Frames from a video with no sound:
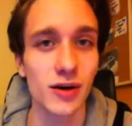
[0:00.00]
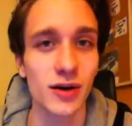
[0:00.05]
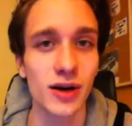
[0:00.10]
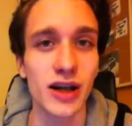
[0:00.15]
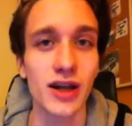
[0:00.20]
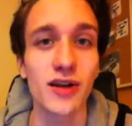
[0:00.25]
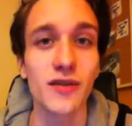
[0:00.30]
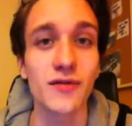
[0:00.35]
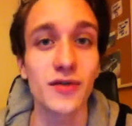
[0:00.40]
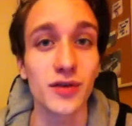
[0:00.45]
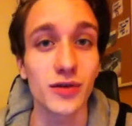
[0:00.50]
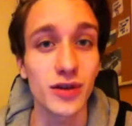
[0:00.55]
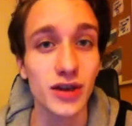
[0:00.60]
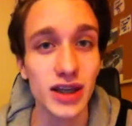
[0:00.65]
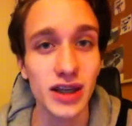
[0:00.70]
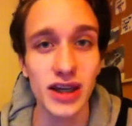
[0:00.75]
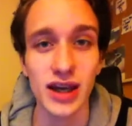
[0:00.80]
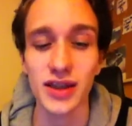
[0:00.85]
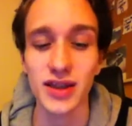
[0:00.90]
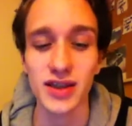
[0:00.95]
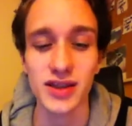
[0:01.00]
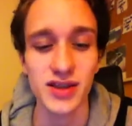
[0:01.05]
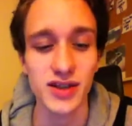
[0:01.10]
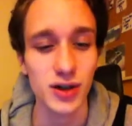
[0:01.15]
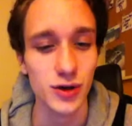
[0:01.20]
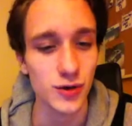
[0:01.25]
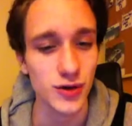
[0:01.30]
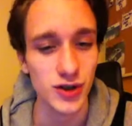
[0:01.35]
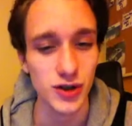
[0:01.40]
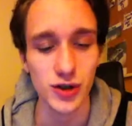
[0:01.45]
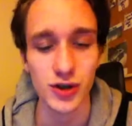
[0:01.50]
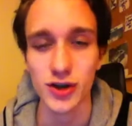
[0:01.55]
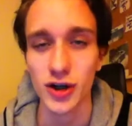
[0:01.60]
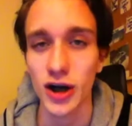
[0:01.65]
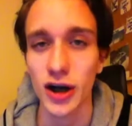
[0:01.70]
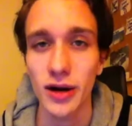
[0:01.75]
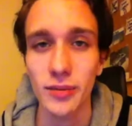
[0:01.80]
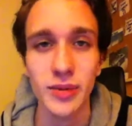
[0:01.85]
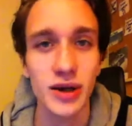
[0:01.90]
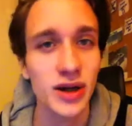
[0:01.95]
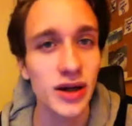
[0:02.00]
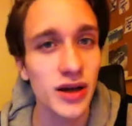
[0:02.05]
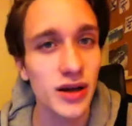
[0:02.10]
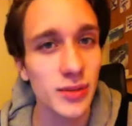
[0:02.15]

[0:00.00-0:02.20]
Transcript: All right, if you're looking at this to quit your job,